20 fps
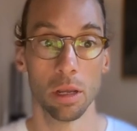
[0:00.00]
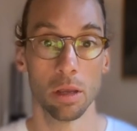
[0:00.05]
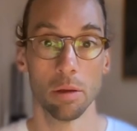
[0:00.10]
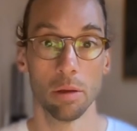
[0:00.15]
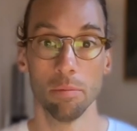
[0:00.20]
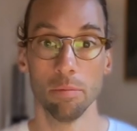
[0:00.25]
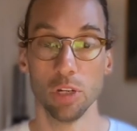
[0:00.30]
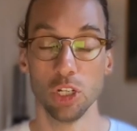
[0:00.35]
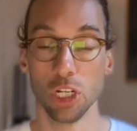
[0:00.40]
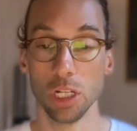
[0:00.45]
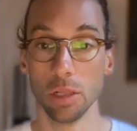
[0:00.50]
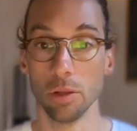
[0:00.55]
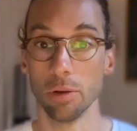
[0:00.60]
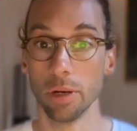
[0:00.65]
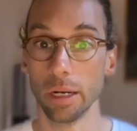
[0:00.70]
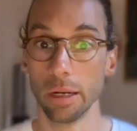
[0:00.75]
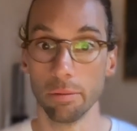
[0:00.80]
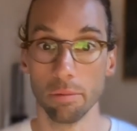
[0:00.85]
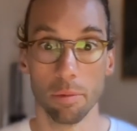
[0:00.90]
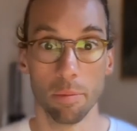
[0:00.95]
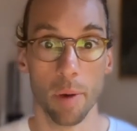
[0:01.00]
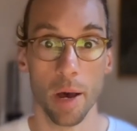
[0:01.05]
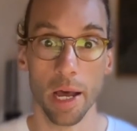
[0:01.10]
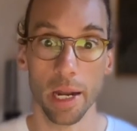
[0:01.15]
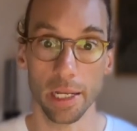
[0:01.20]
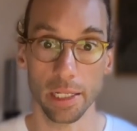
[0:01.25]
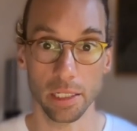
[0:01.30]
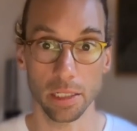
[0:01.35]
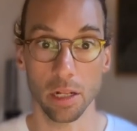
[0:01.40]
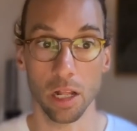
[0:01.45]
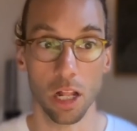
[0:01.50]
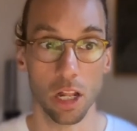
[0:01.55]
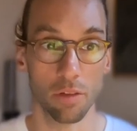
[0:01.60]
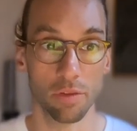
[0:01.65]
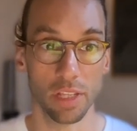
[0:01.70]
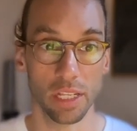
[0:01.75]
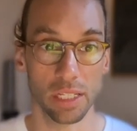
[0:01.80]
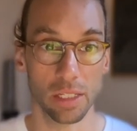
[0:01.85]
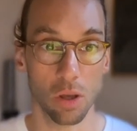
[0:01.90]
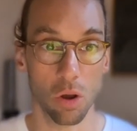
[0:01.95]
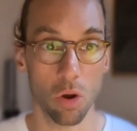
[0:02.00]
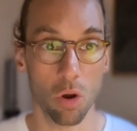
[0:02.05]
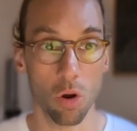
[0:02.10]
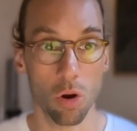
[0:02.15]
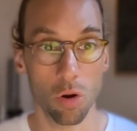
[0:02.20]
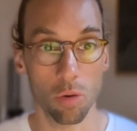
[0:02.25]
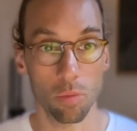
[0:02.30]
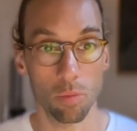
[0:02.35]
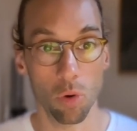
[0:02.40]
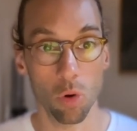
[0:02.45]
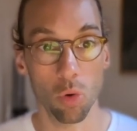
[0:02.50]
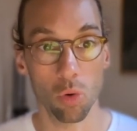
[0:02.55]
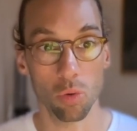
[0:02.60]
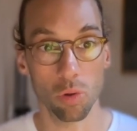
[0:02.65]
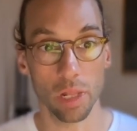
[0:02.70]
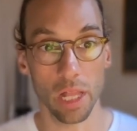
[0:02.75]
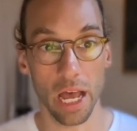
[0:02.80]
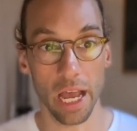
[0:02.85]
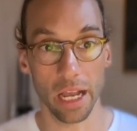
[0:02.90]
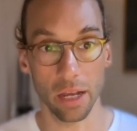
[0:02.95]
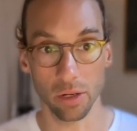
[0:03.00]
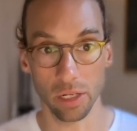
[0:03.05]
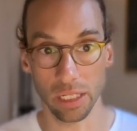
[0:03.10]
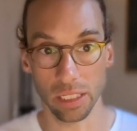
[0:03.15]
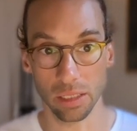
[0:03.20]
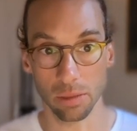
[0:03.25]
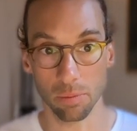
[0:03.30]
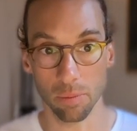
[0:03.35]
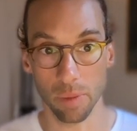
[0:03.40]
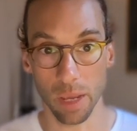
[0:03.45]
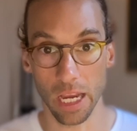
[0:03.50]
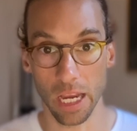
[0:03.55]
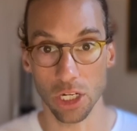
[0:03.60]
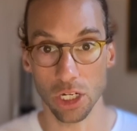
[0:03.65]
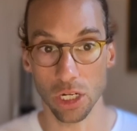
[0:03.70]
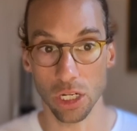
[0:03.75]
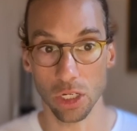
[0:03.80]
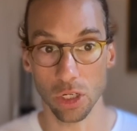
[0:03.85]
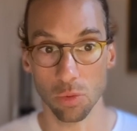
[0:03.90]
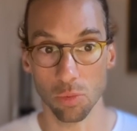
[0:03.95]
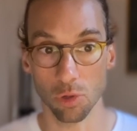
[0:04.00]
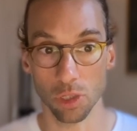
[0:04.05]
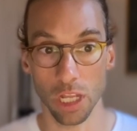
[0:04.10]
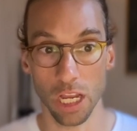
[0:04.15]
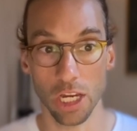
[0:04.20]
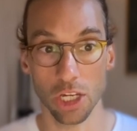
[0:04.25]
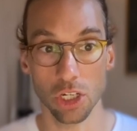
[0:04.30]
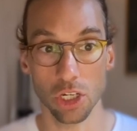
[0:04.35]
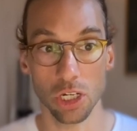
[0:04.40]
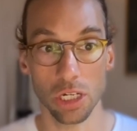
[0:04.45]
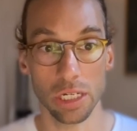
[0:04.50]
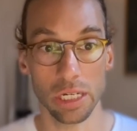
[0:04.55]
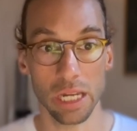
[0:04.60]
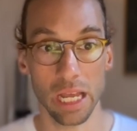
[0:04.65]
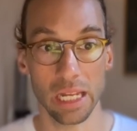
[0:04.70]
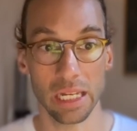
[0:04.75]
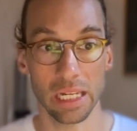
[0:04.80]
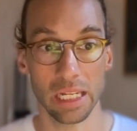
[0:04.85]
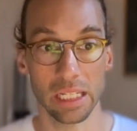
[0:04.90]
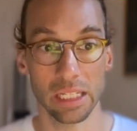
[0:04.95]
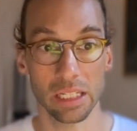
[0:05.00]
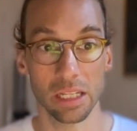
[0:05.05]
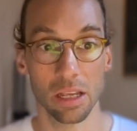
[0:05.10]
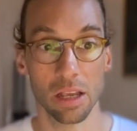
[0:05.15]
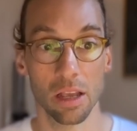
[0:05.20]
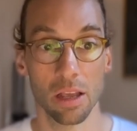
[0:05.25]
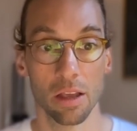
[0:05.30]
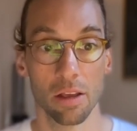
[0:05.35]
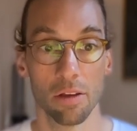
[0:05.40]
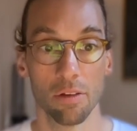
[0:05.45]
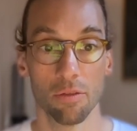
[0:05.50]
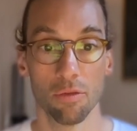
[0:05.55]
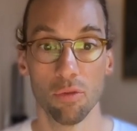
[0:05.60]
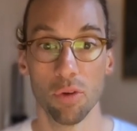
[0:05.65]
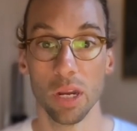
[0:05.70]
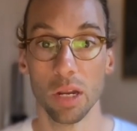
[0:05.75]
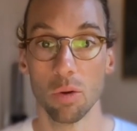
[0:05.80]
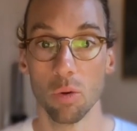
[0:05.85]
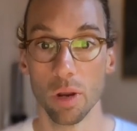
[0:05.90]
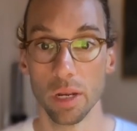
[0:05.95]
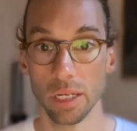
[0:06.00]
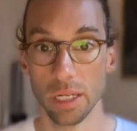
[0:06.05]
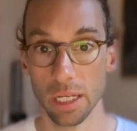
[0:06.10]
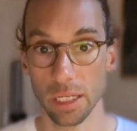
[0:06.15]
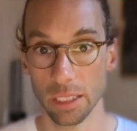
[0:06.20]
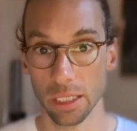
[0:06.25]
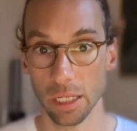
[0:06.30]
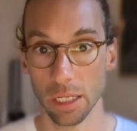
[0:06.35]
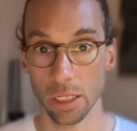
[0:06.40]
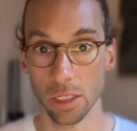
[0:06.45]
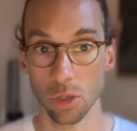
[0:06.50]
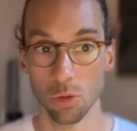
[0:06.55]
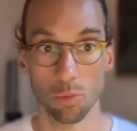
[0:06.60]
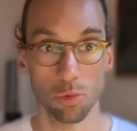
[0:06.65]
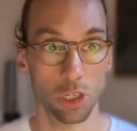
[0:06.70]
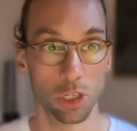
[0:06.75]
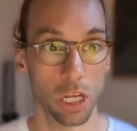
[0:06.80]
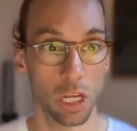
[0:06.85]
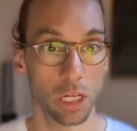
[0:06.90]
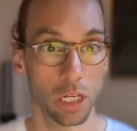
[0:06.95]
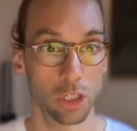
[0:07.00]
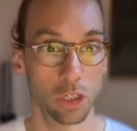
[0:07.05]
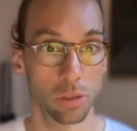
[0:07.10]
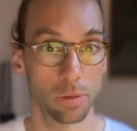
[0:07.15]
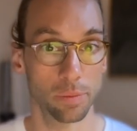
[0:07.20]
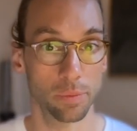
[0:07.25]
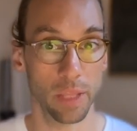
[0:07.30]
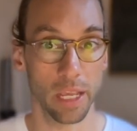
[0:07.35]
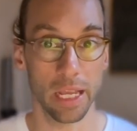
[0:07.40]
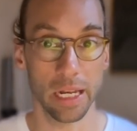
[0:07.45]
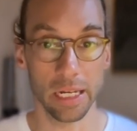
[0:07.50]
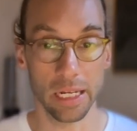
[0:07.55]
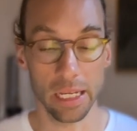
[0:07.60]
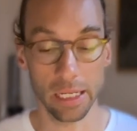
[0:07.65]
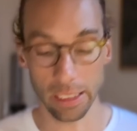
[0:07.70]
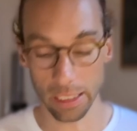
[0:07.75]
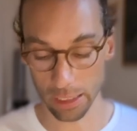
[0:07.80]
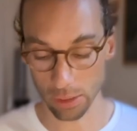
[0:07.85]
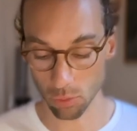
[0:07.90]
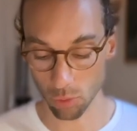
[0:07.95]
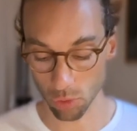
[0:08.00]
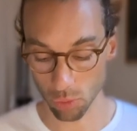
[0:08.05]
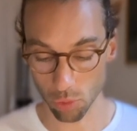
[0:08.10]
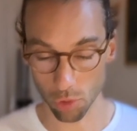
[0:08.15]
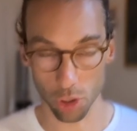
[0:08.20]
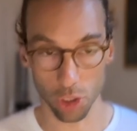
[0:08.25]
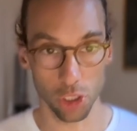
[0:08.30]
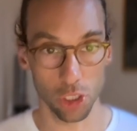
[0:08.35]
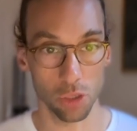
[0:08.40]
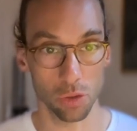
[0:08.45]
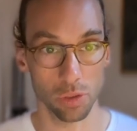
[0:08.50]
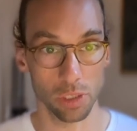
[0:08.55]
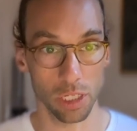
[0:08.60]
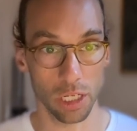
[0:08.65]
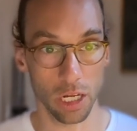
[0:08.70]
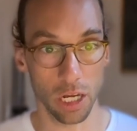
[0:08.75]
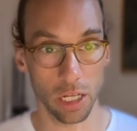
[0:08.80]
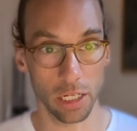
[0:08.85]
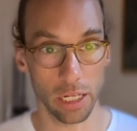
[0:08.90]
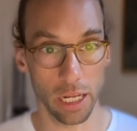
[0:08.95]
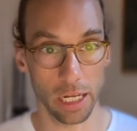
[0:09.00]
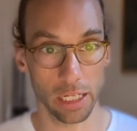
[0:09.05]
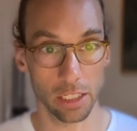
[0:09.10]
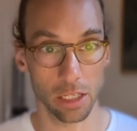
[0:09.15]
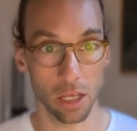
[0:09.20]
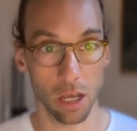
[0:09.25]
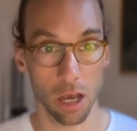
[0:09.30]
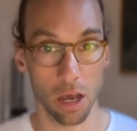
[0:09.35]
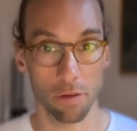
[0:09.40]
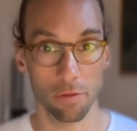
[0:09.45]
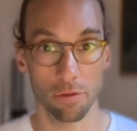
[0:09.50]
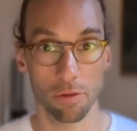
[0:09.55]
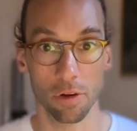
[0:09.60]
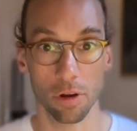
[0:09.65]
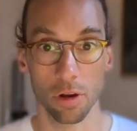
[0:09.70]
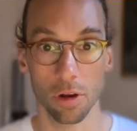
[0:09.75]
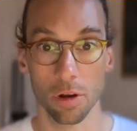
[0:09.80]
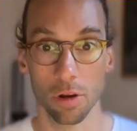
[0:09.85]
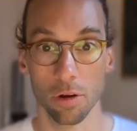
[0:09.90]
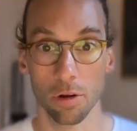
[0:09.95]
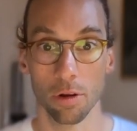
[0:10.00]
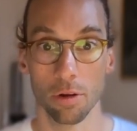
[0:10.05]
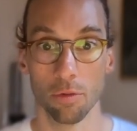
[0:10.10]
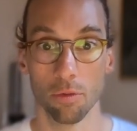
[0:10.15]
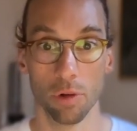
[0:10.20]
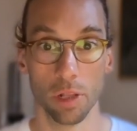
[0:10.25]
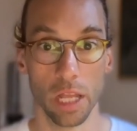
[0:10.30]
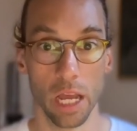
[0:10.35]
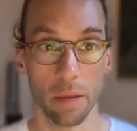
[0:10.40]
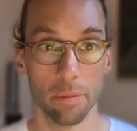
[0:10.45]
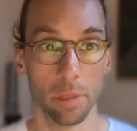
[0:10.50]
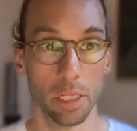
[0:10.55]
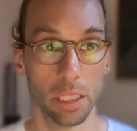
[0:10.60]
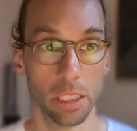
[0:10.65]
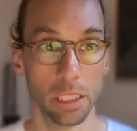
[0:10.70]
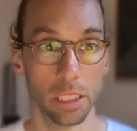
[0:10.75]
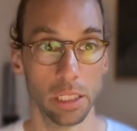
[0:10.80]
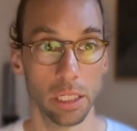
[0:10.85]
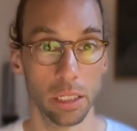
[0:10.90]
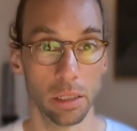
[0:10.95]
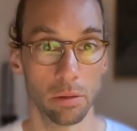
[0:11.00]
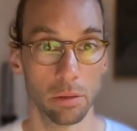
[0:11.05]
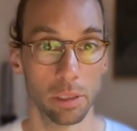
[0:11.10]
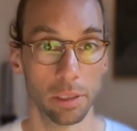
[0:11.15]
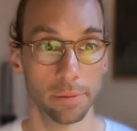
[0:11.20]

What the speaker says: machine learning, robotics, and all of this are more relying on this Bayesian interpretation, that this frequentist interpretation. And this is what we're going to use in the context of reliability theory.